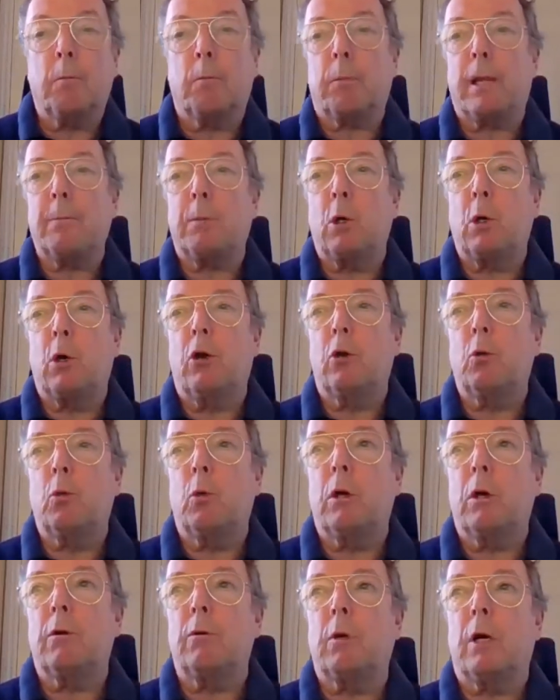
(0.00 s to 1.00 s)
People who
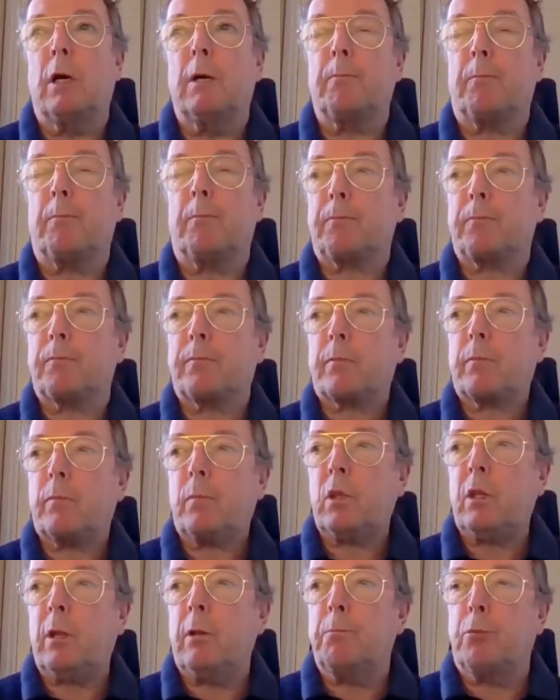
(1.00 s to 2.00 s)
were
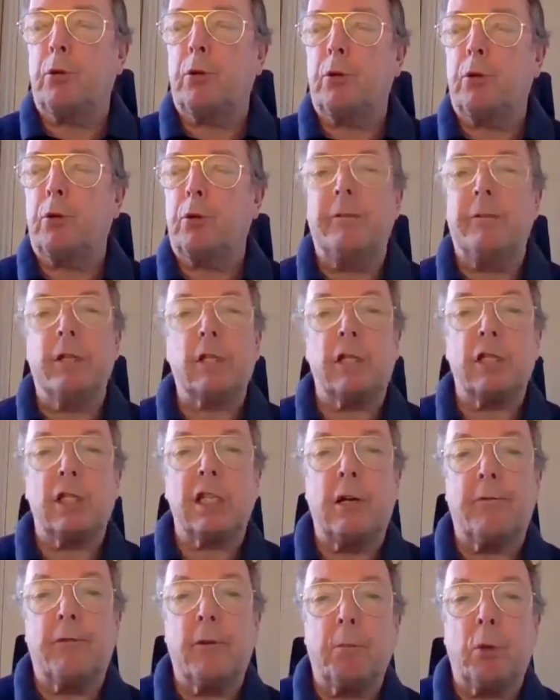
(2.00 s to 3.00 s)
previously
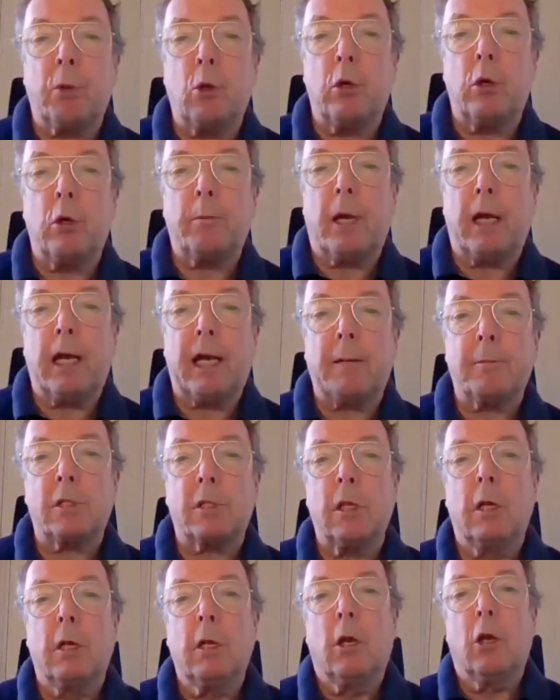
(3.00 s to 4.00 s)
self-employed, perhaps,
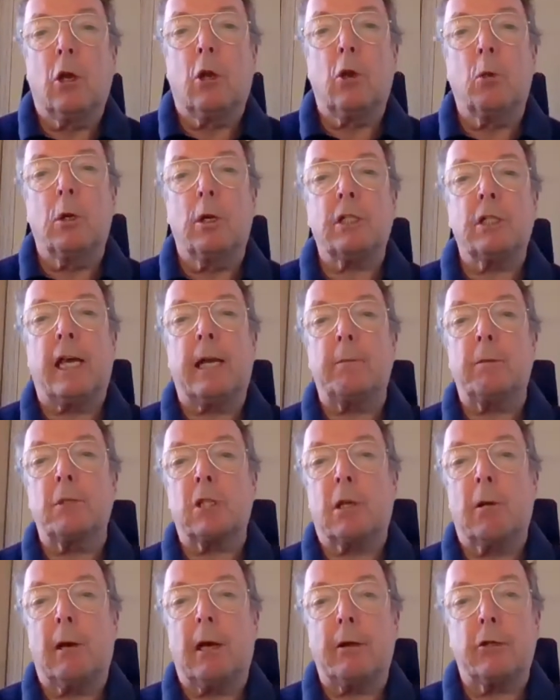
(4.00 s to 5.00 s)
who weren't able
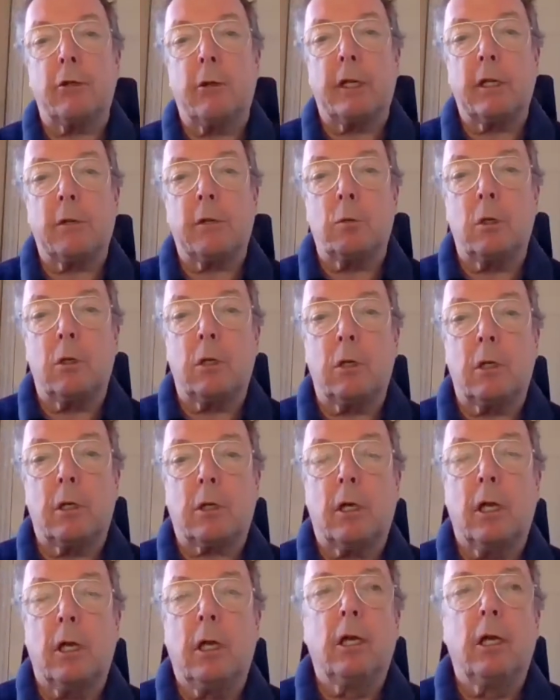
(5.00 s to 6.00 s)
to go out and do any
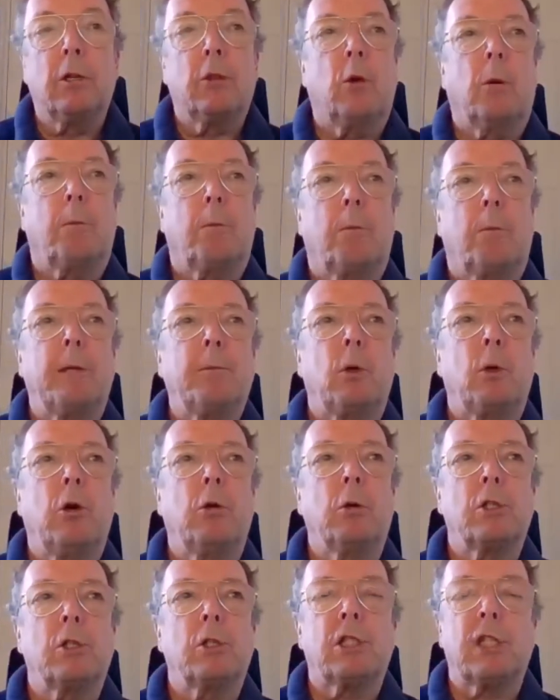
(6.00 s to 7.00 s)
work. There were people who
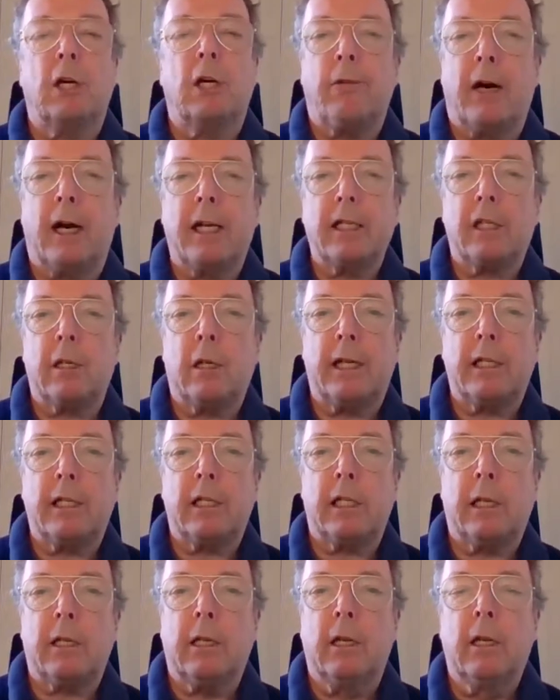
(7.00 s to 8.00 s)
were
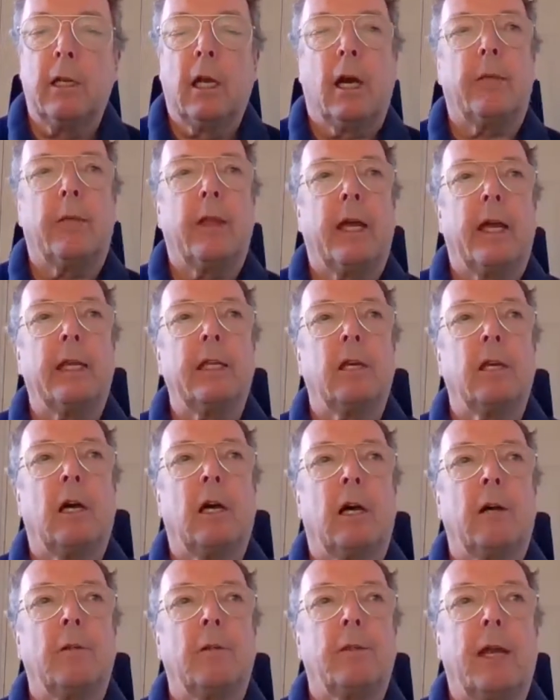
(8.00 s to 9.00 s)
self-isolating, and
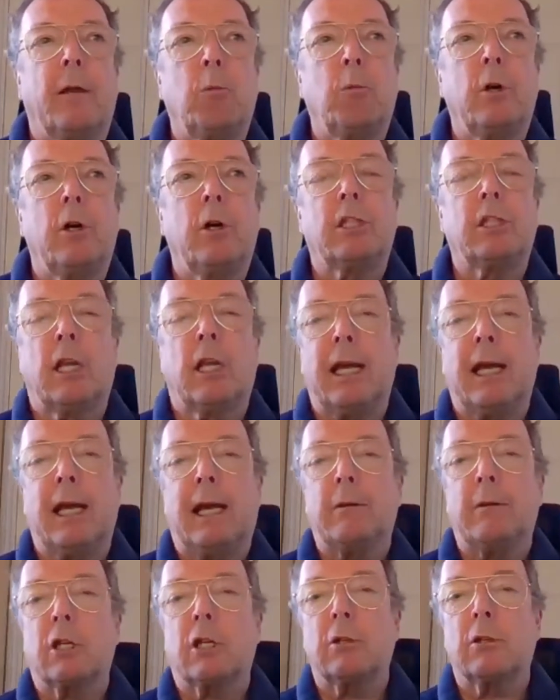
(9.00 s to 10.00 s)
they weren't
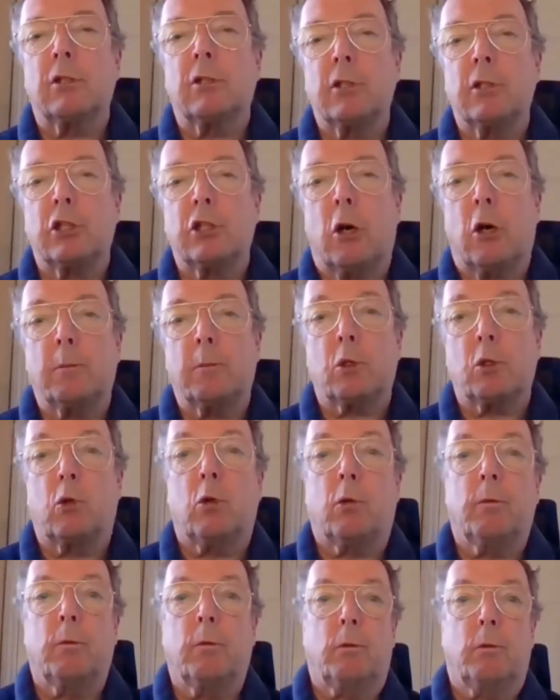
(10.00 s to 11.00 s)
allowed to go to the shops,
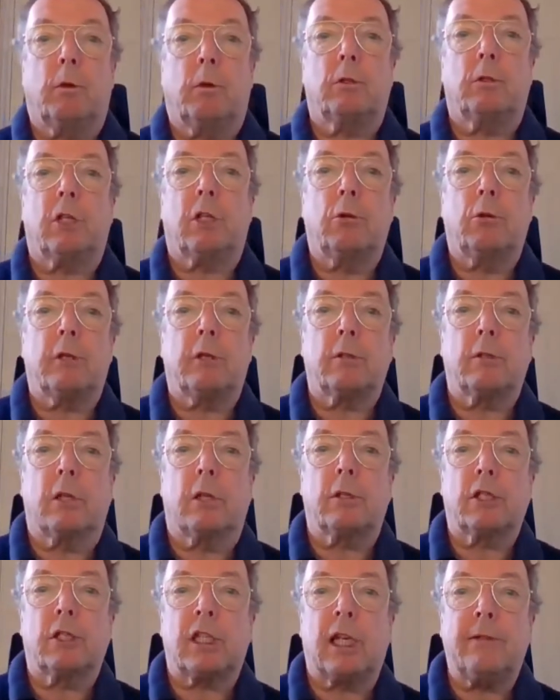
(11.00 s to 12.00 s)
or they were told it was
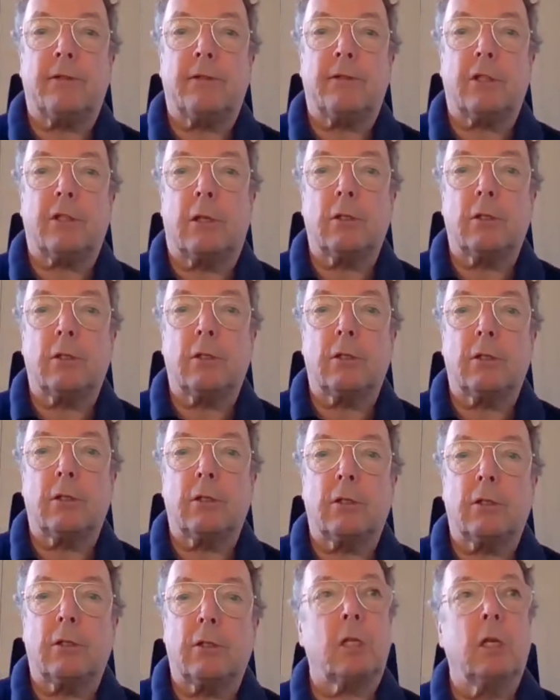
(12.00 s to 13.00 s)
unsafe to go to the
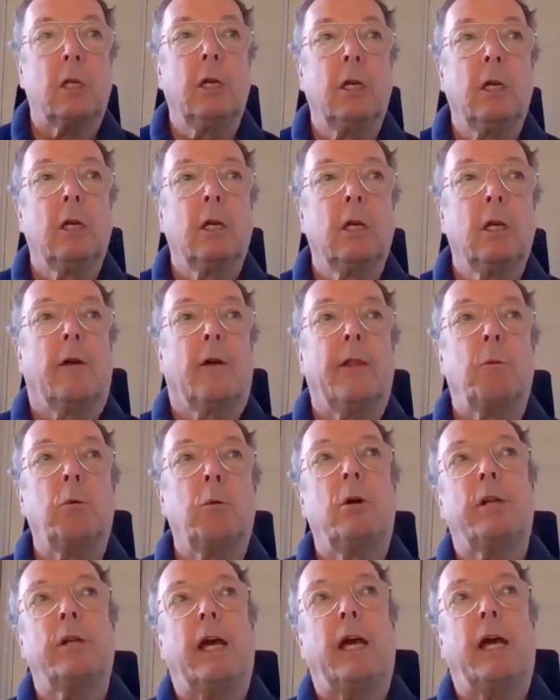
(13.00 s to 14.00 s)
shops, and they
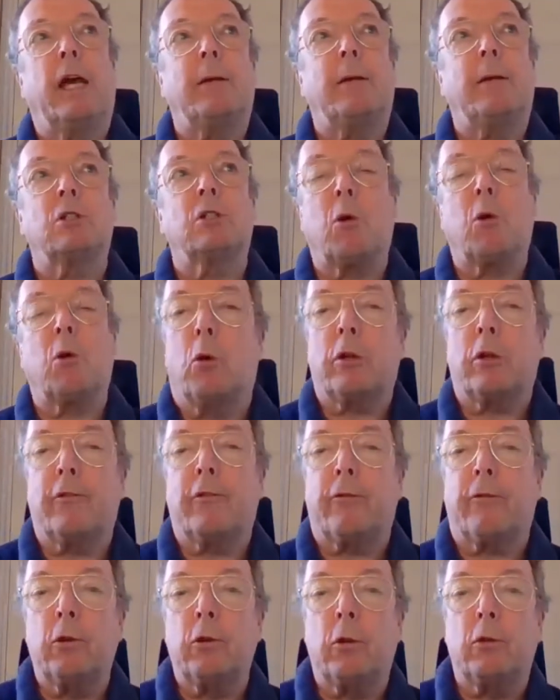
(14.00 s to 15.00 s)
weren't able to order
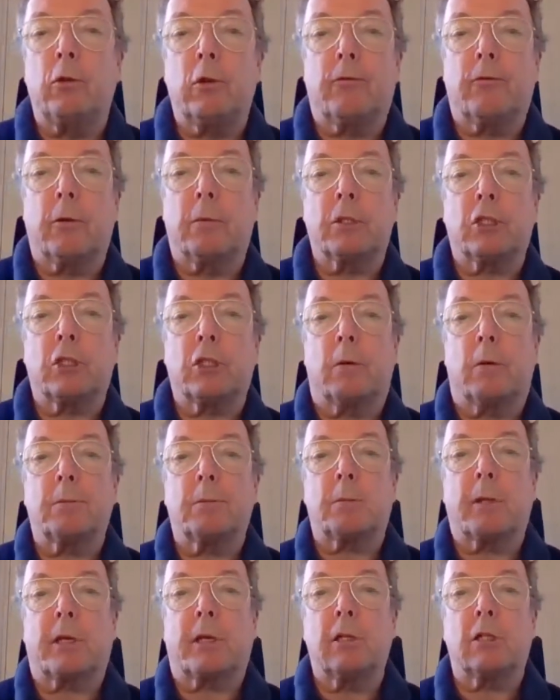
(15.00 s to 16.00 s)
food from the shops
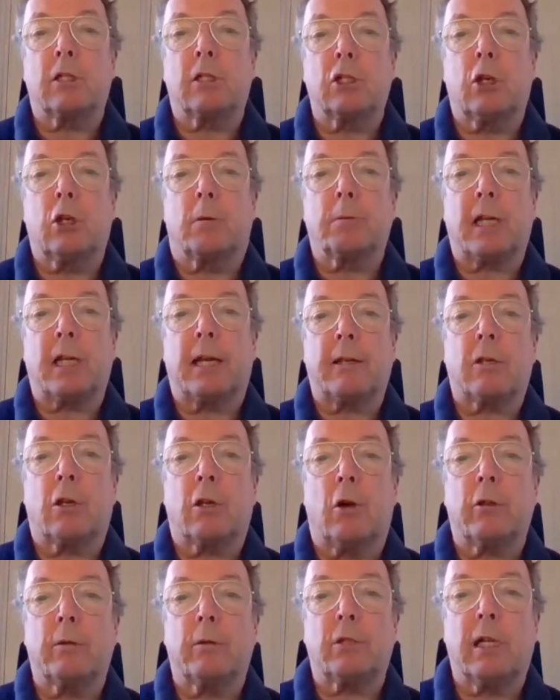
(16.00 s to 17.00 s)
because the shops hadn't
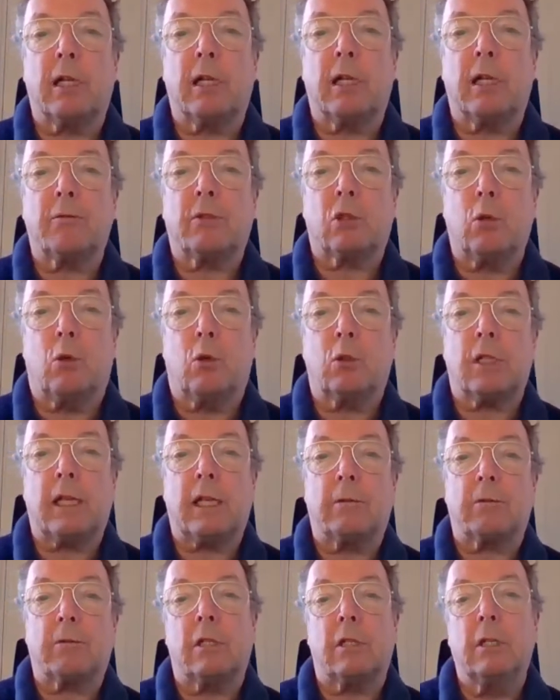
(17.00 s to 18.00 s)
got themselves sorted
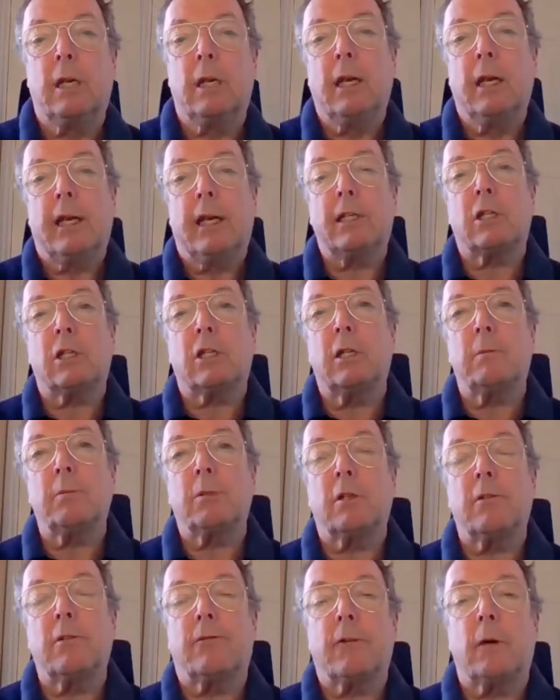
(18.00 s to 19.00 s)
out in
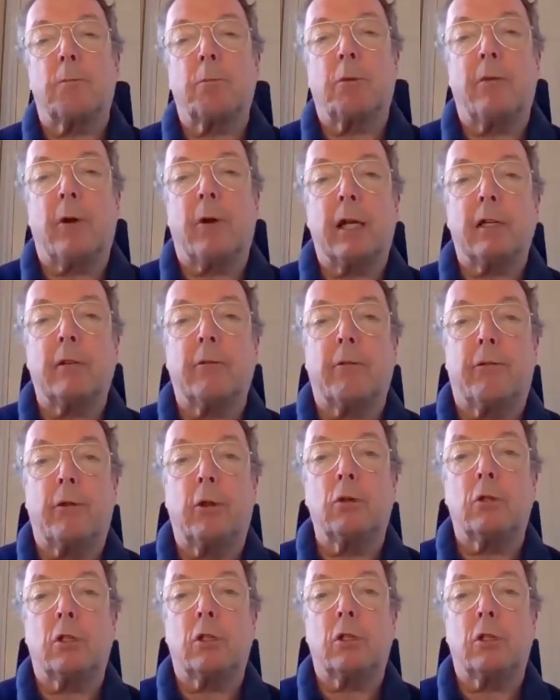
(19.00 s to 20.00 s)
terms of providing
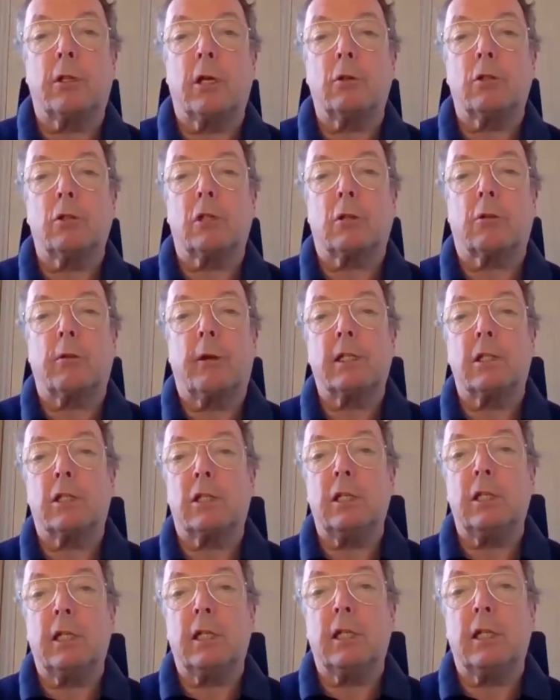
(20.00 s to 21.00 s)
food to those at
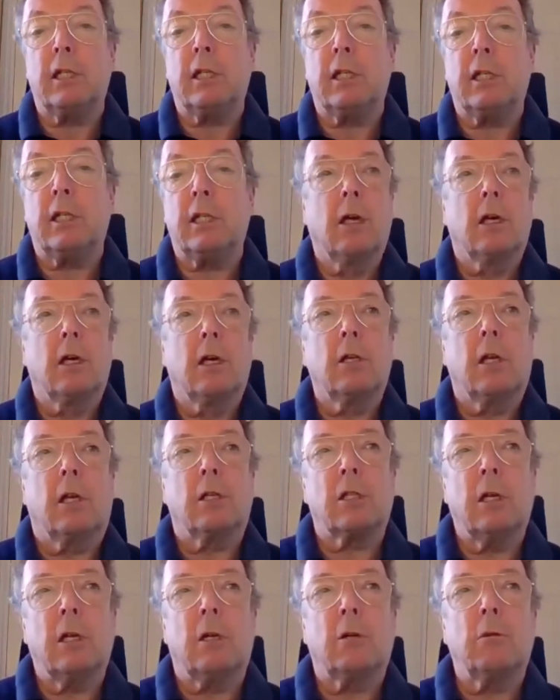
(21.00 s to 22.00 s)
greatest need.
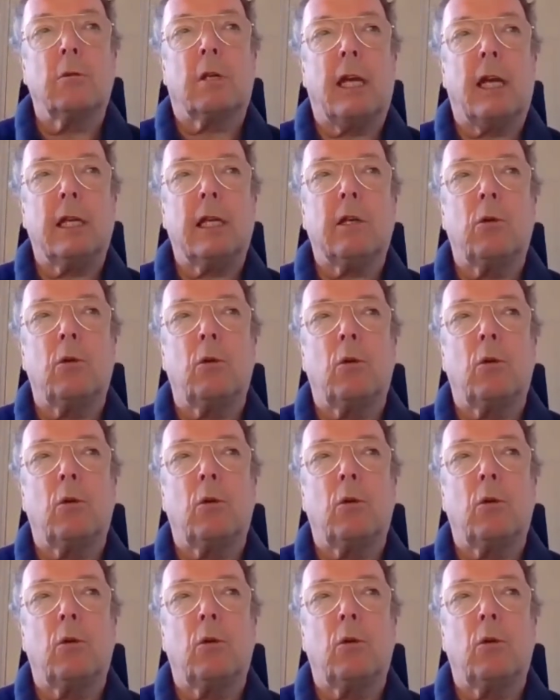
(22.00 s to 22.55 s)
So getting